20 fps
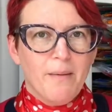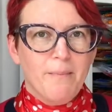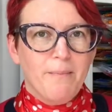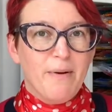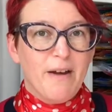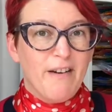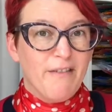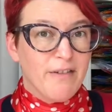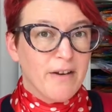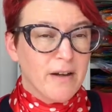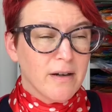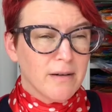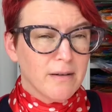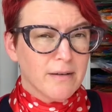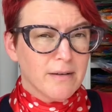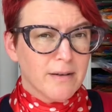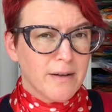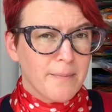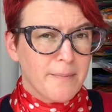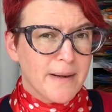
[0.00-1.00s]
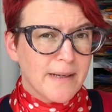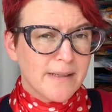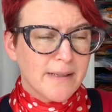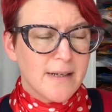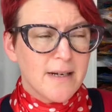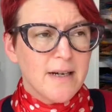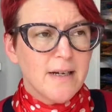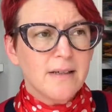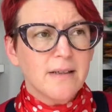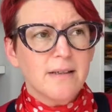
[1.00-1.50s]
pivot the
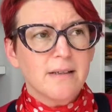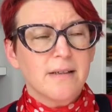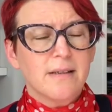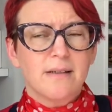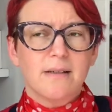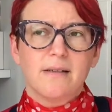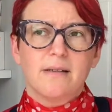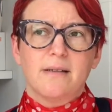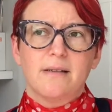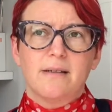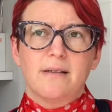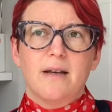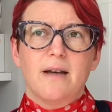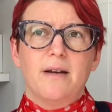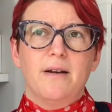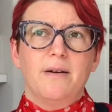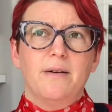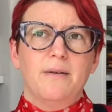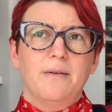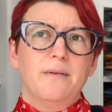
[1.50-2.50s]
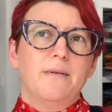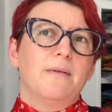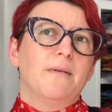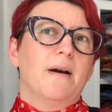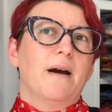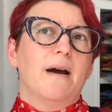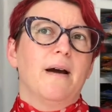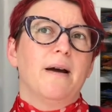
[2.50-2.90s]
business, so